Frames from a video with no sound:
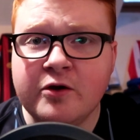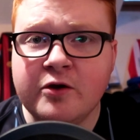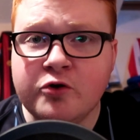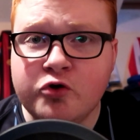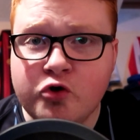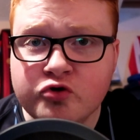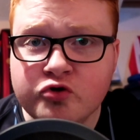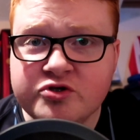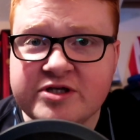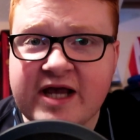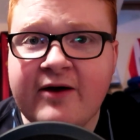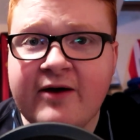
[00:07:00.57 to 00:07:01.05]
and
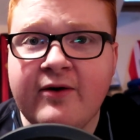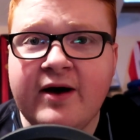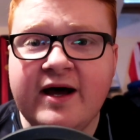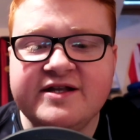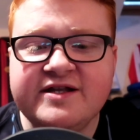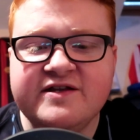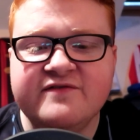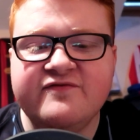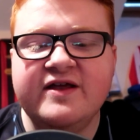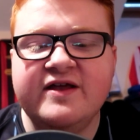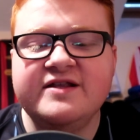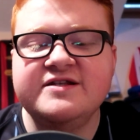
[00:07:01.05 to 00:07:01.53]
cut out our
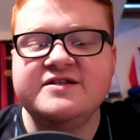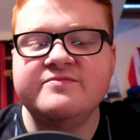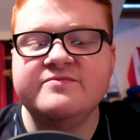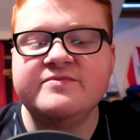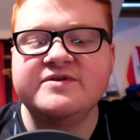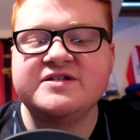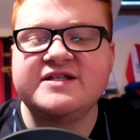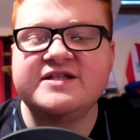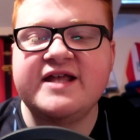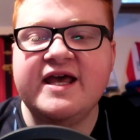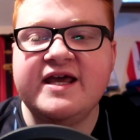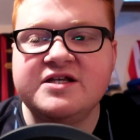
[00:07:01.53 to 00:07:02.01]
defensive
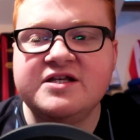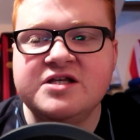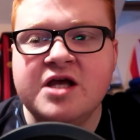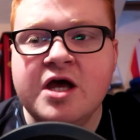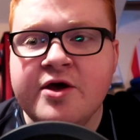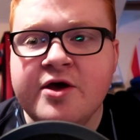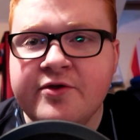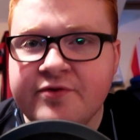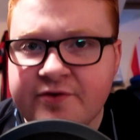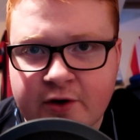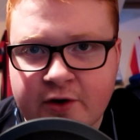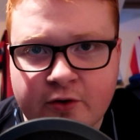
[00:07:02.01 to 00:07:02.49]
mistakes,
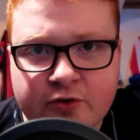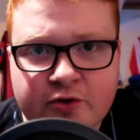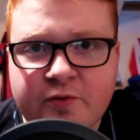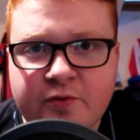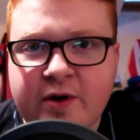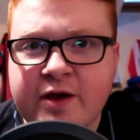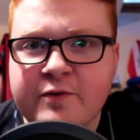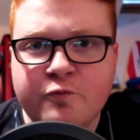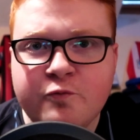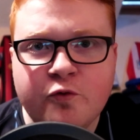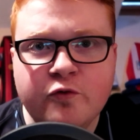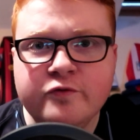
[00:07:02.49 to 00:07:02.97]
the only
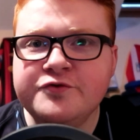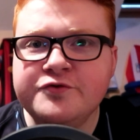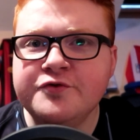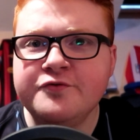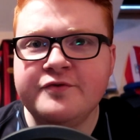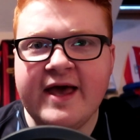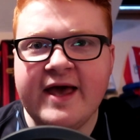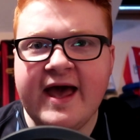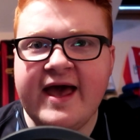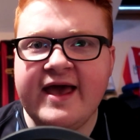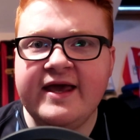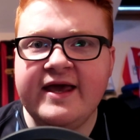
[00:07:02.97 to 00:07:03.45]
way Wolves will
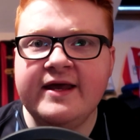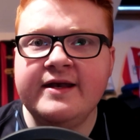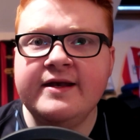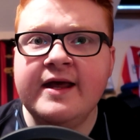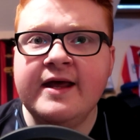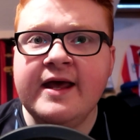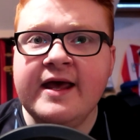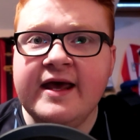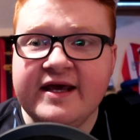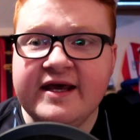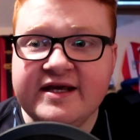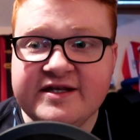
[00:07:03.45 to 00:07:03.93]
get
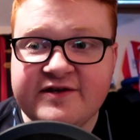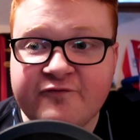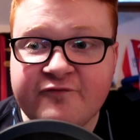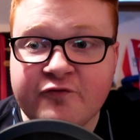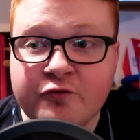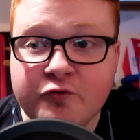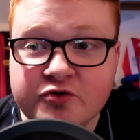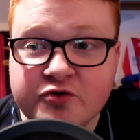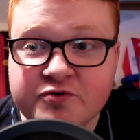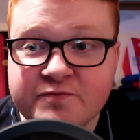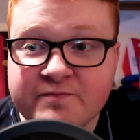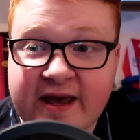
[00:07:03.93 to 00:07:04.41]
in is
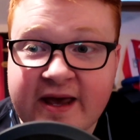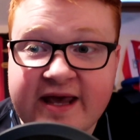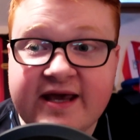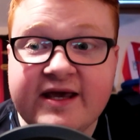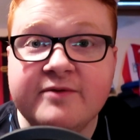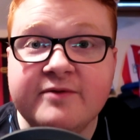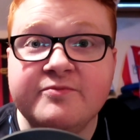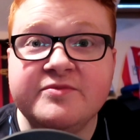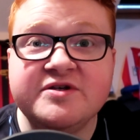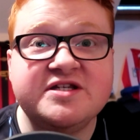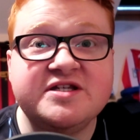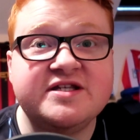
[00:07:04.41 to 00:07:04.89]
through us
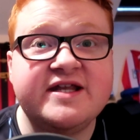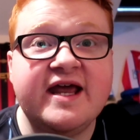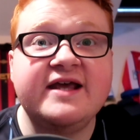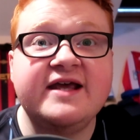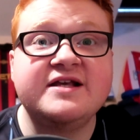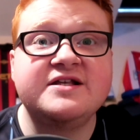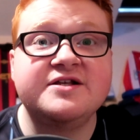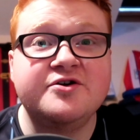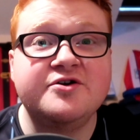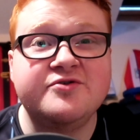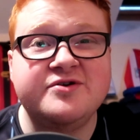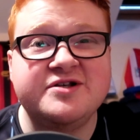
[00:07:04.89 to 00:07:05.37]
making
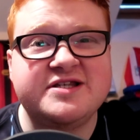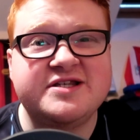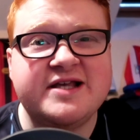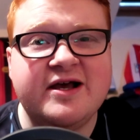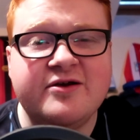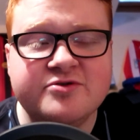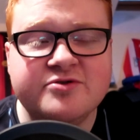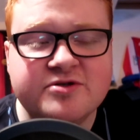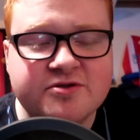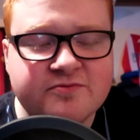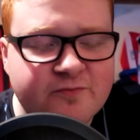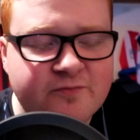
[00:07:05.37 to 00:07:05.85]
mistakes. I know it
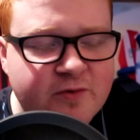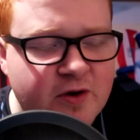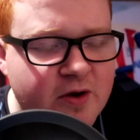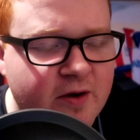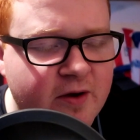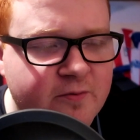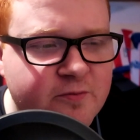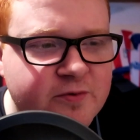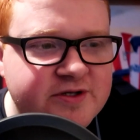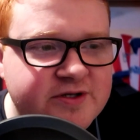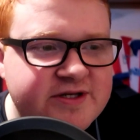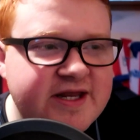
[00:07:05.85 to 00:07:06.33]
sounds
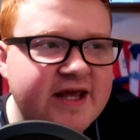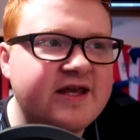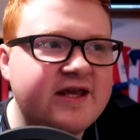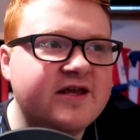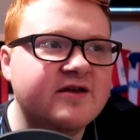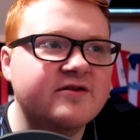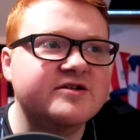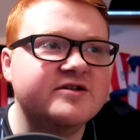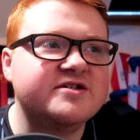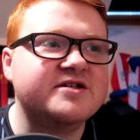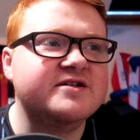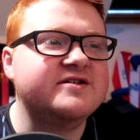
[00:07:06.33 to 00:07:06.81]

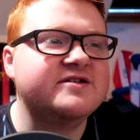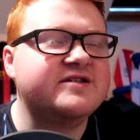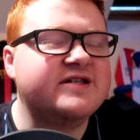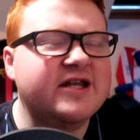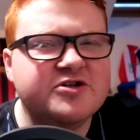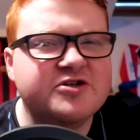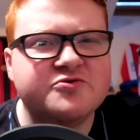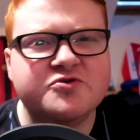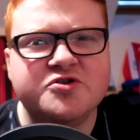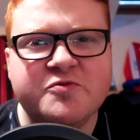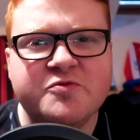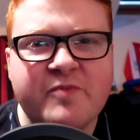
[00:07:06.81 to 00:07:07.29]
ridiculous and
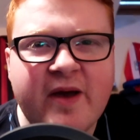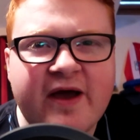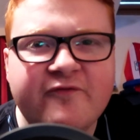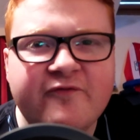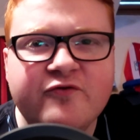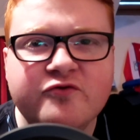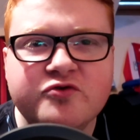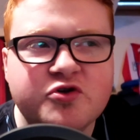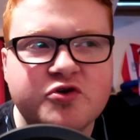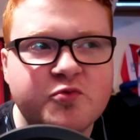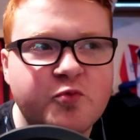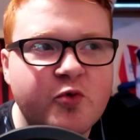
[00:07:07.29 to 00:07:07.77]

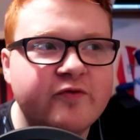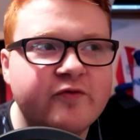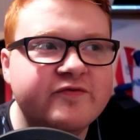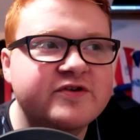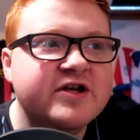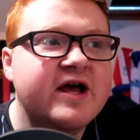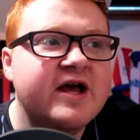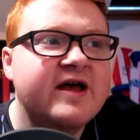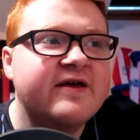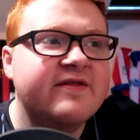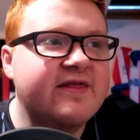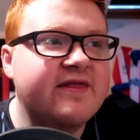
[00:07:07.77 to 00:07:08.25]
disrespectful to Wolves
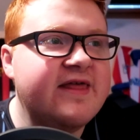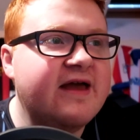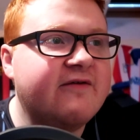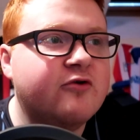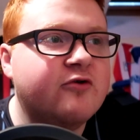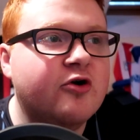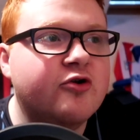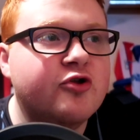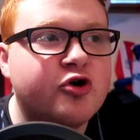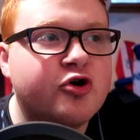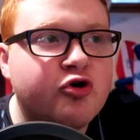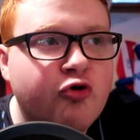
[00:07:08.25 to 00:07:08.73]
that they
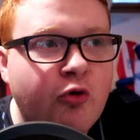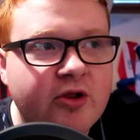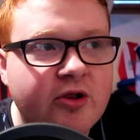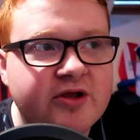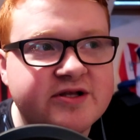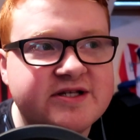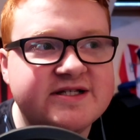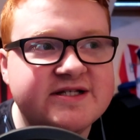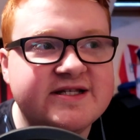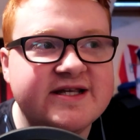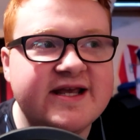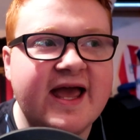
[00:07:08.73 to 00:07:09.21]
haven't got the
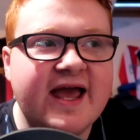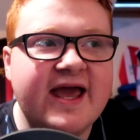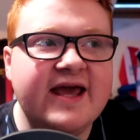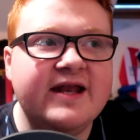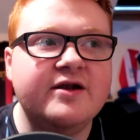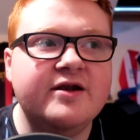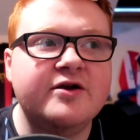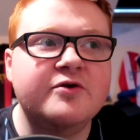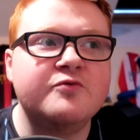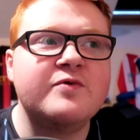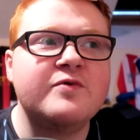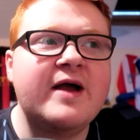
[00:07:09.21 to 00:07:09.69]
quality to get
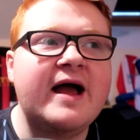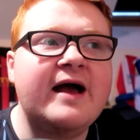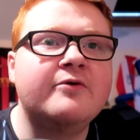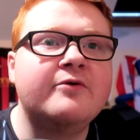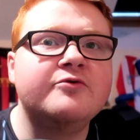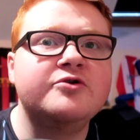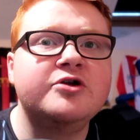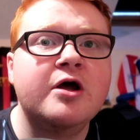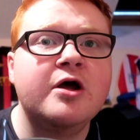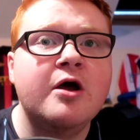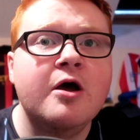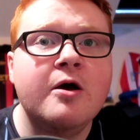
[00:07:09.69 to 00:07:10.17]
in and
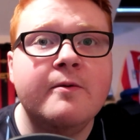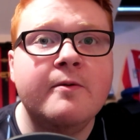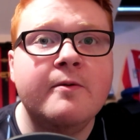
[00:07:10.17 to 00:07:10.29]
around,